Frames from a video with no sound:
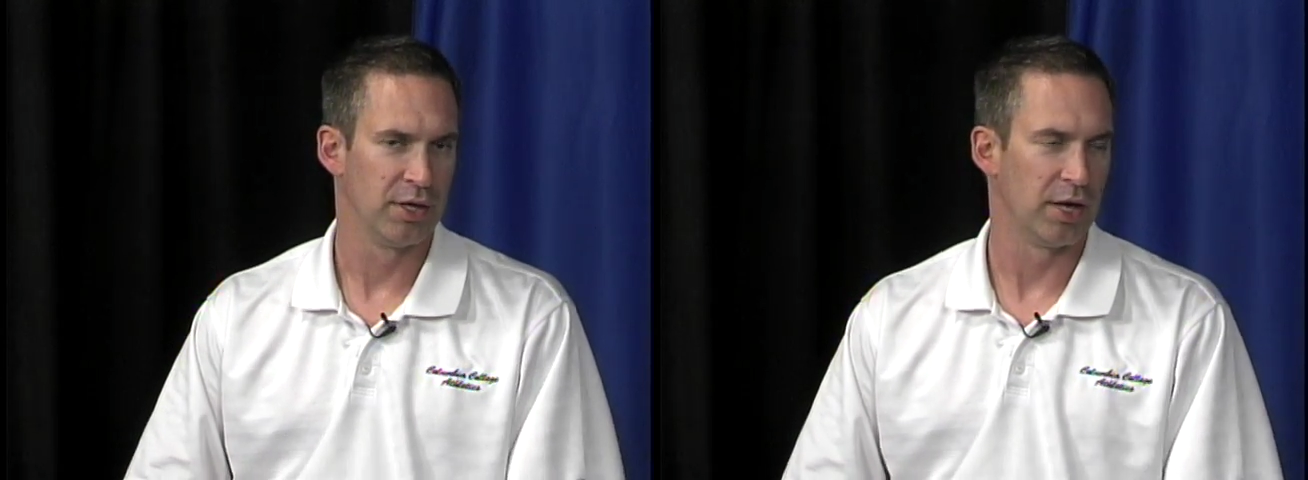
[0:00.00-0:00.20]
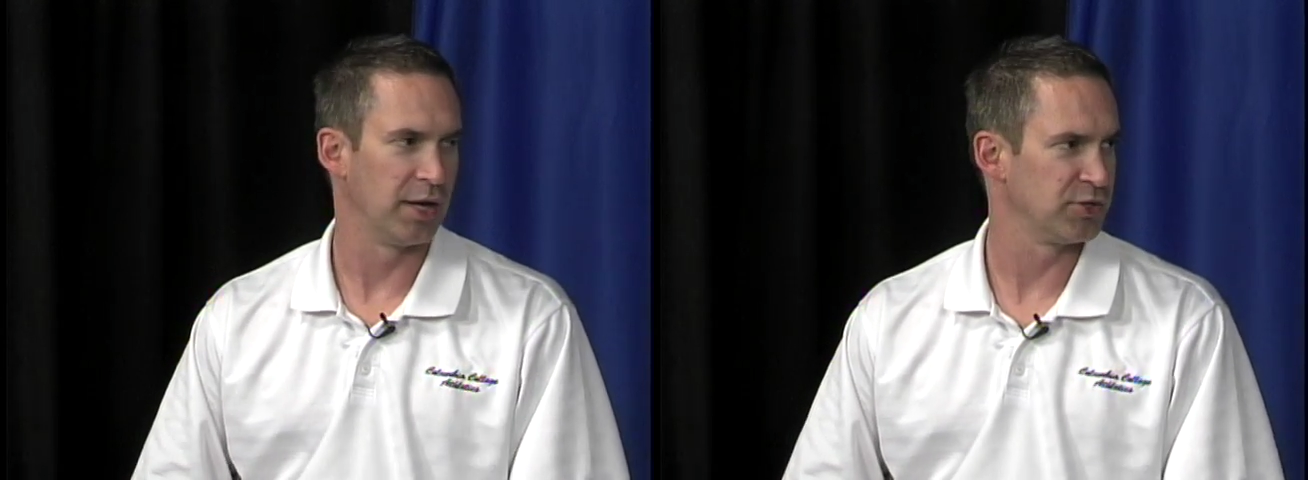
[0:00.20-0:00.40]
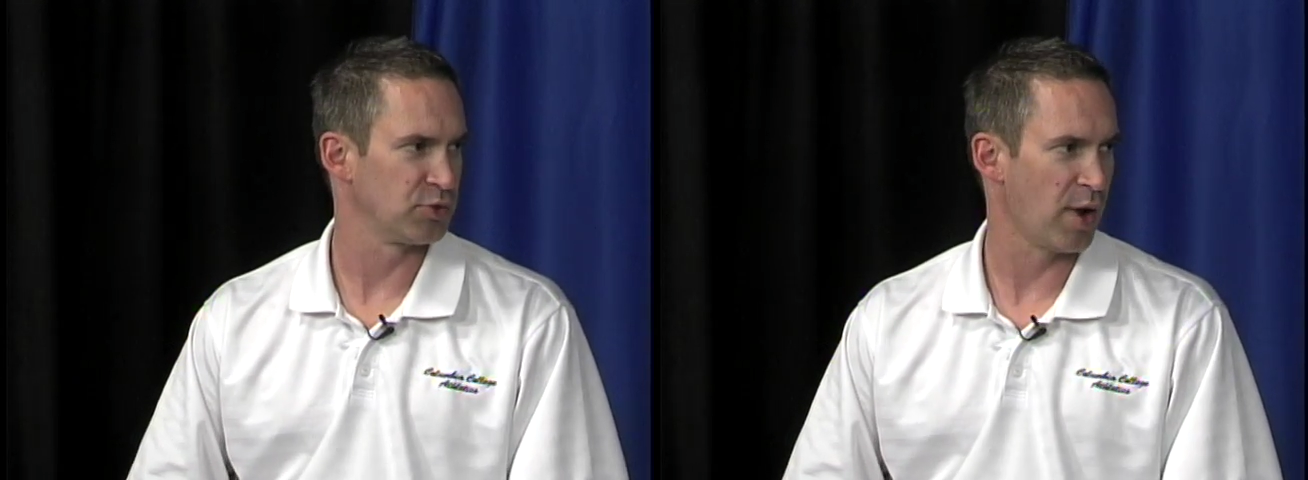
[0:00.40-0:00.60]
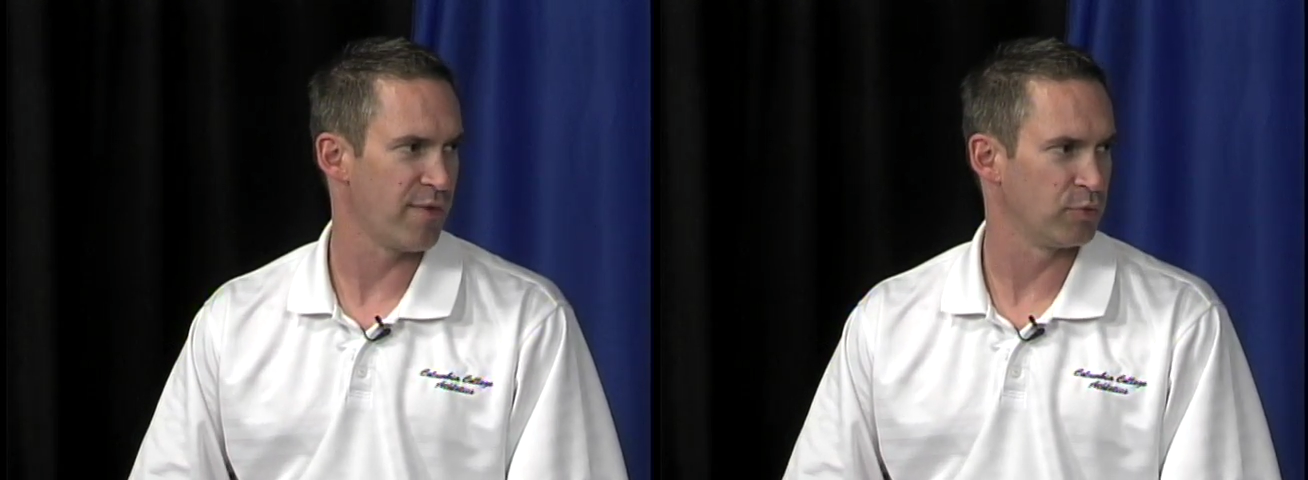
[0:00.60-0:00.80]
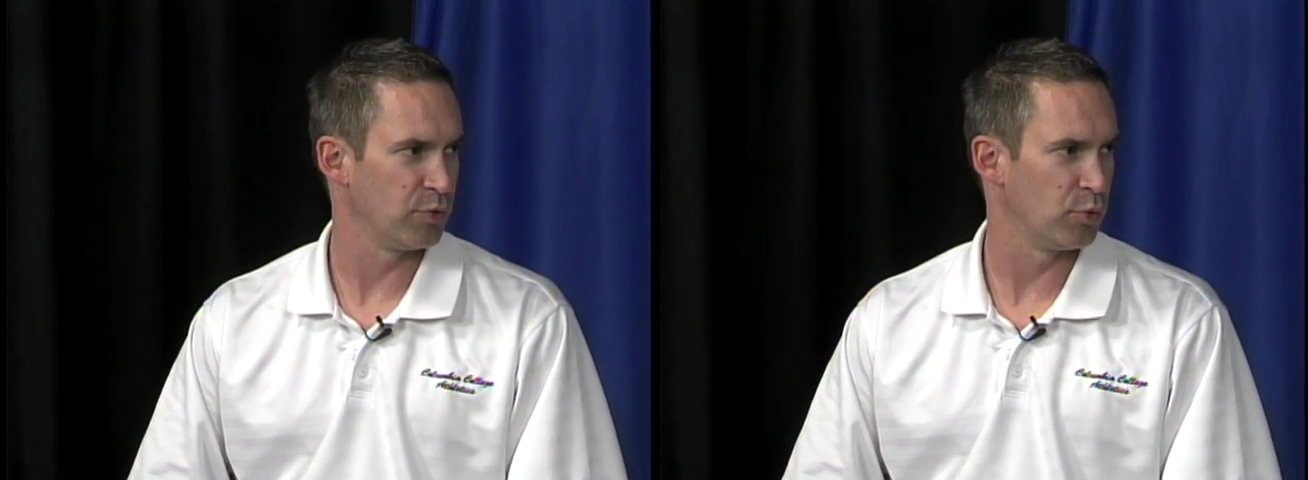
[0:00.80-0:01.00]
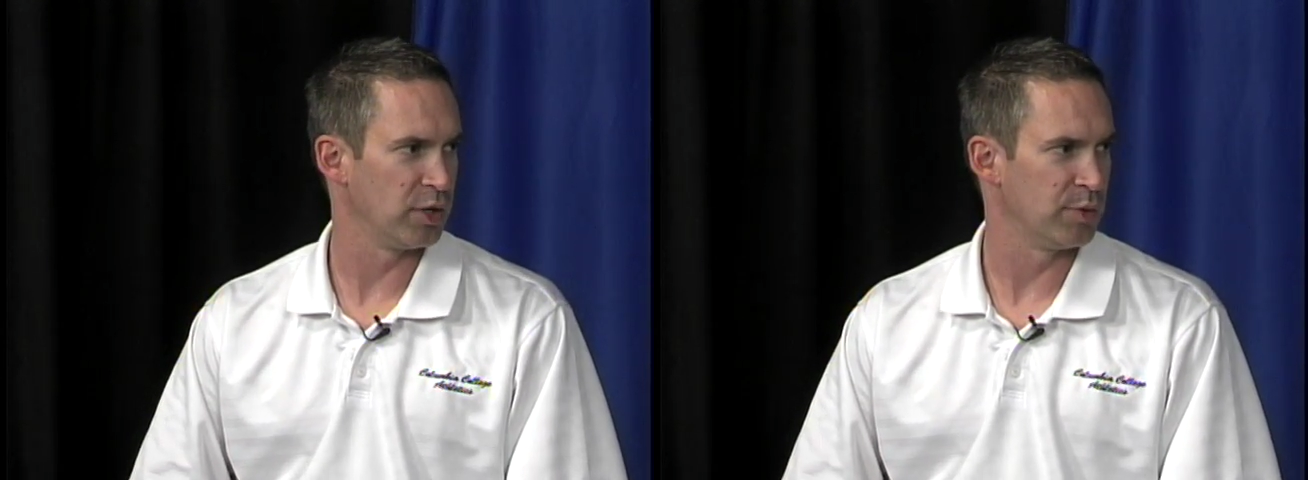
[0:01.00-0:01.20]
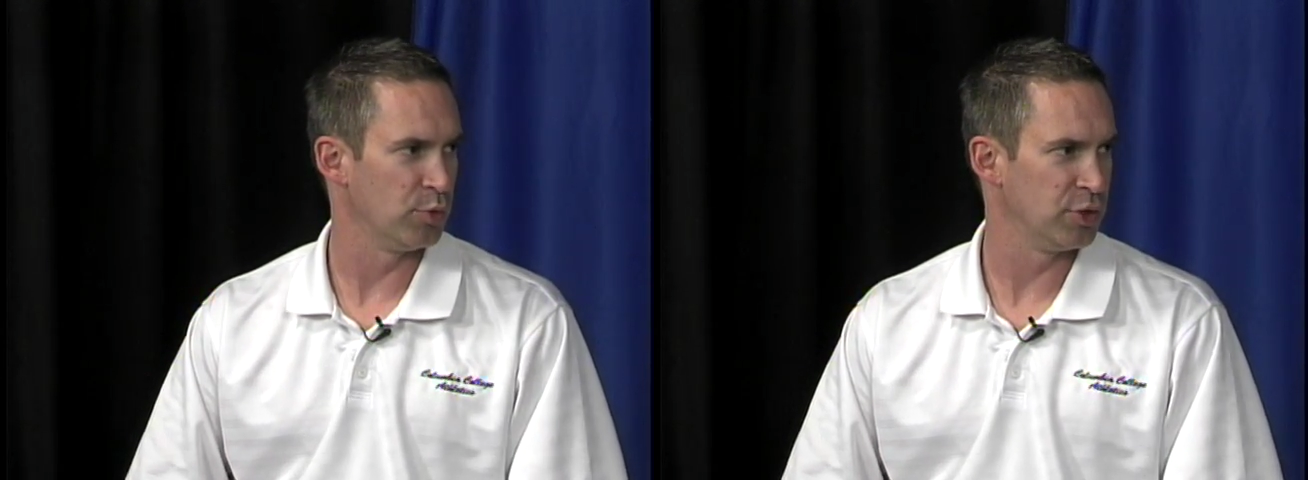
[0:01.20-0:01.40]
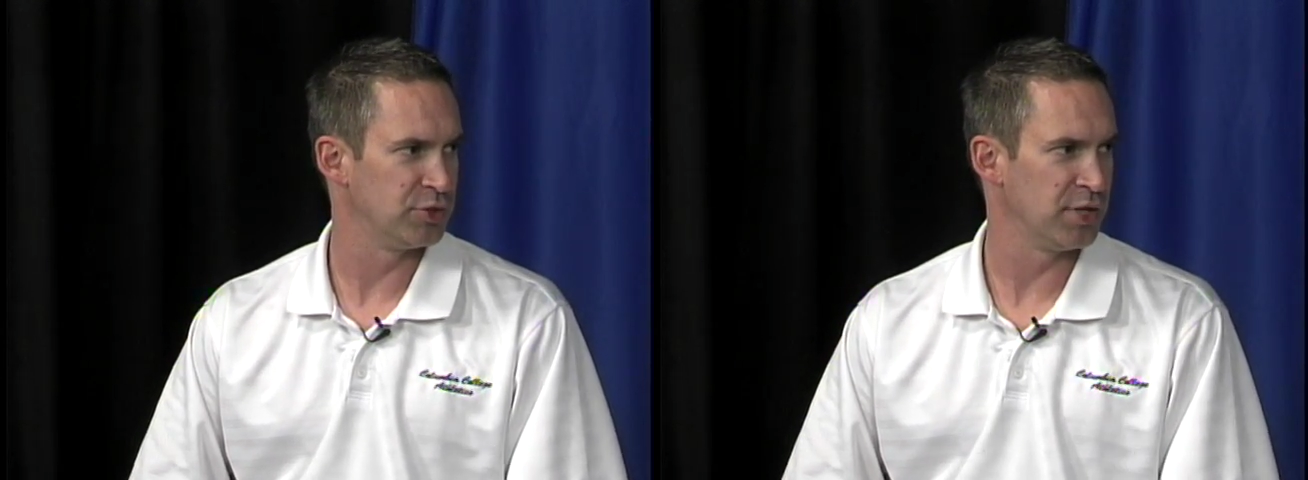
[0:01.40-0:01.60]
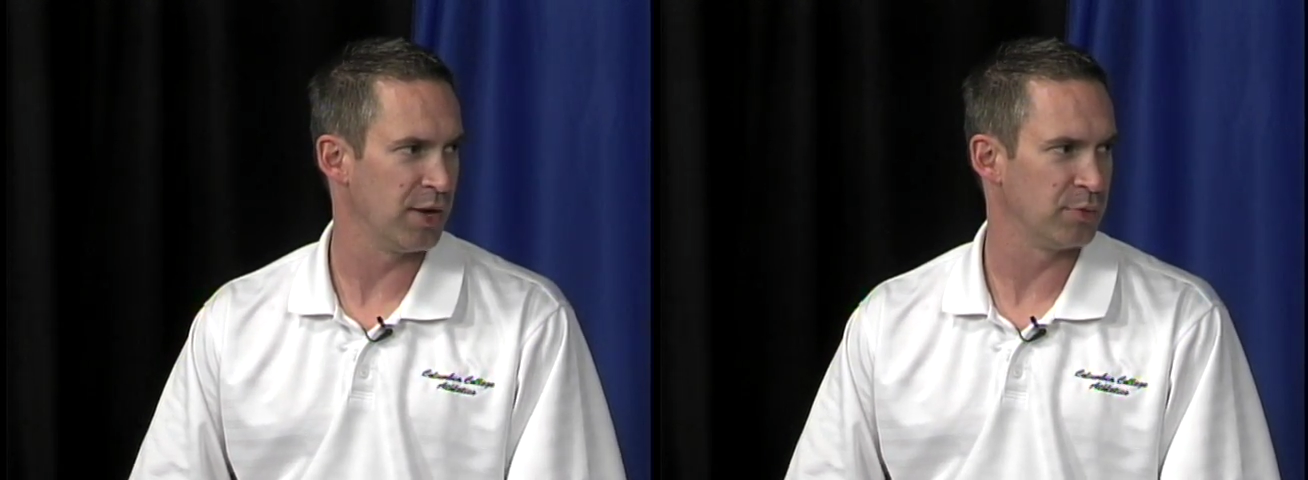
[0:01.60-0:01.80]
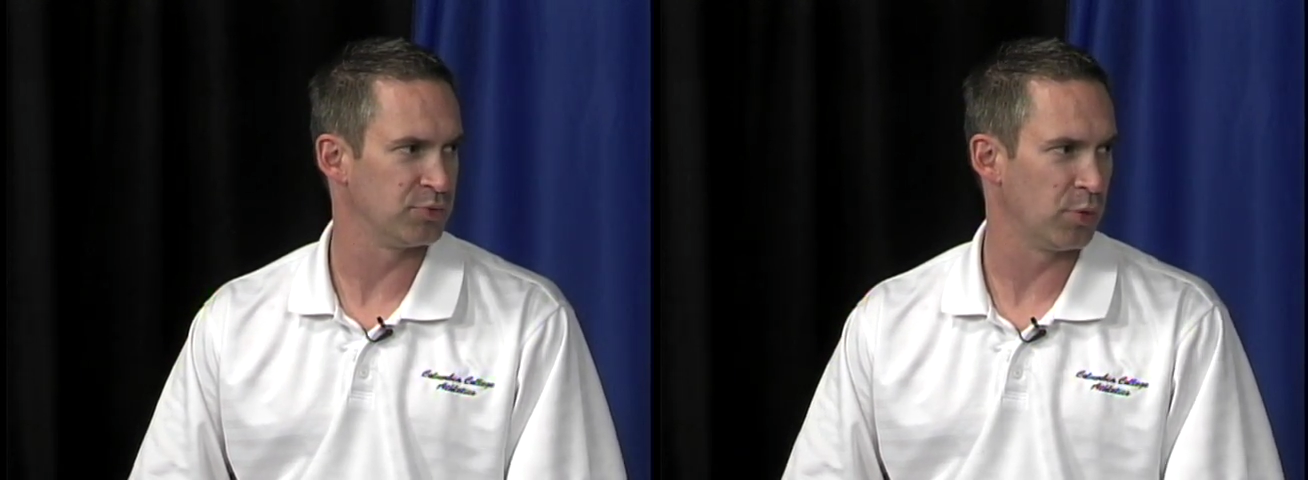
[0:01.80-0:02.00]
against a rival with William Woods, and
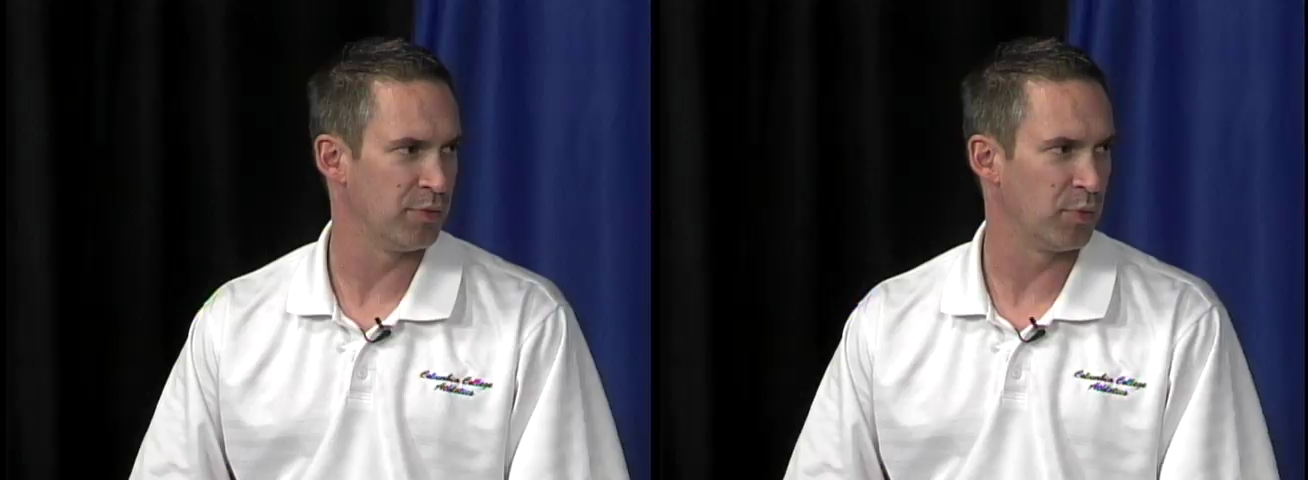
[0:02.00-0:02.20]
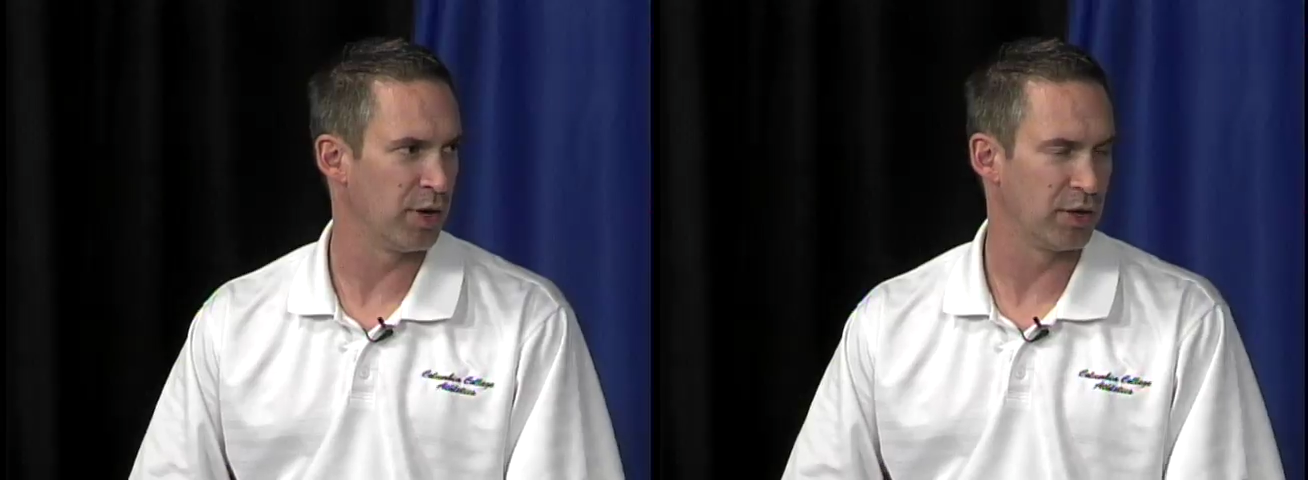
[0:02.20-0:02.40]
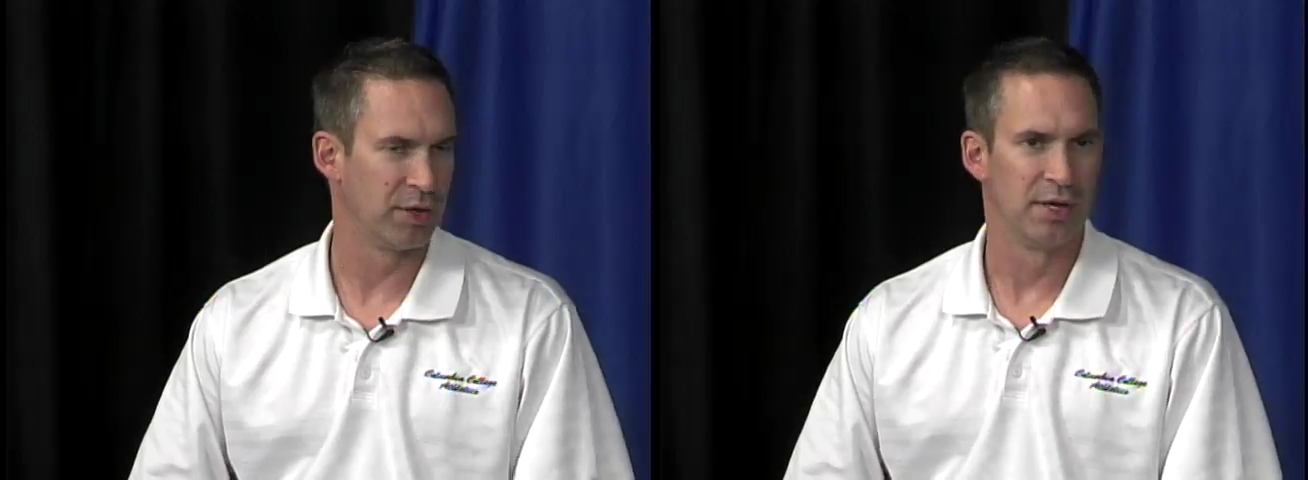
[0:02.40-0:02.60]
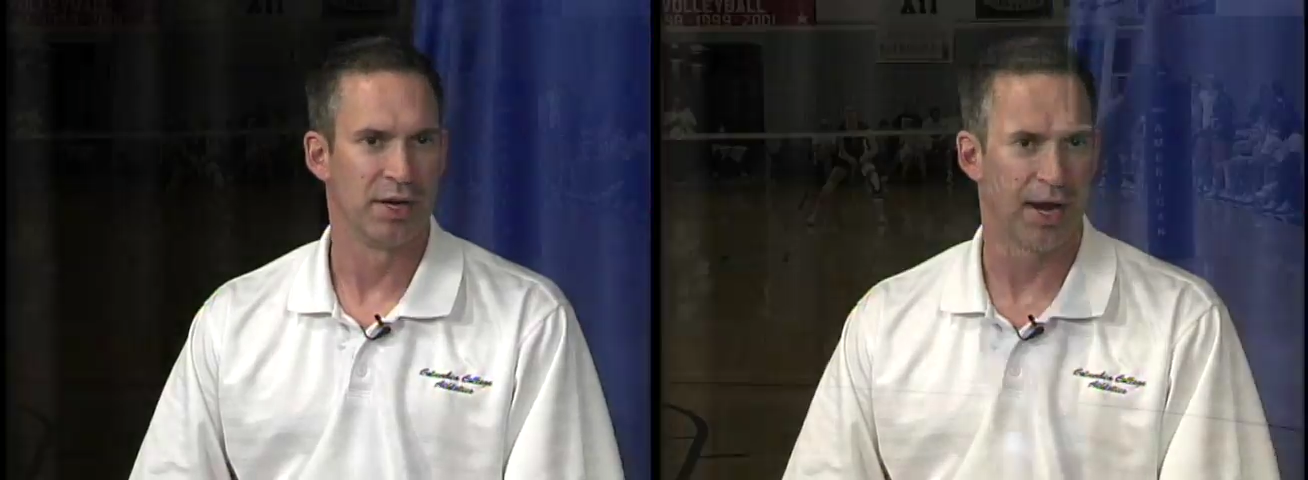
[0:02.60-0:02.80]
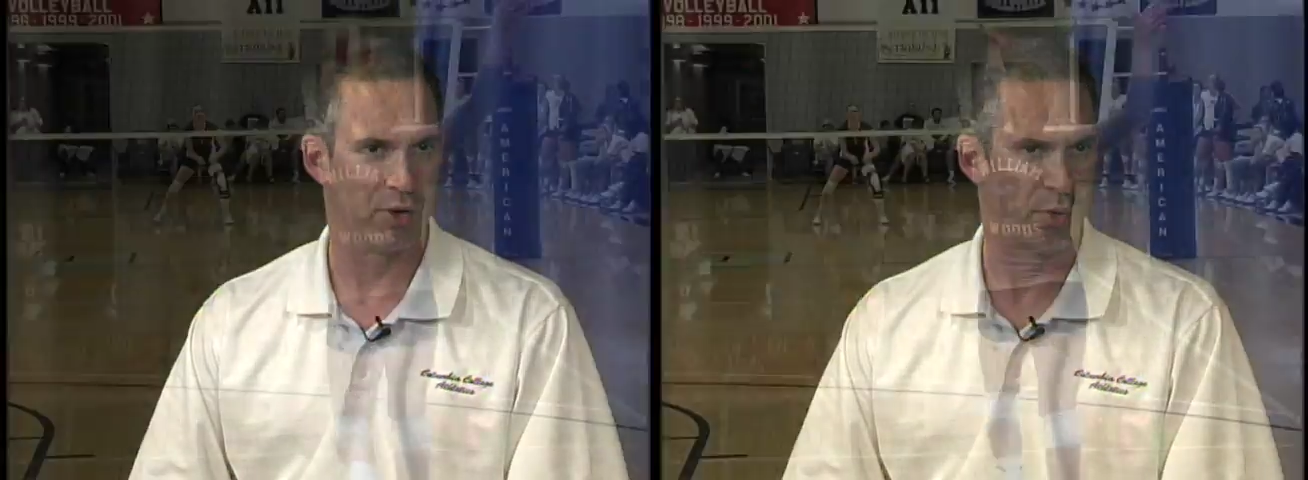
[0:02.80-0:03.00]
that was one where I know it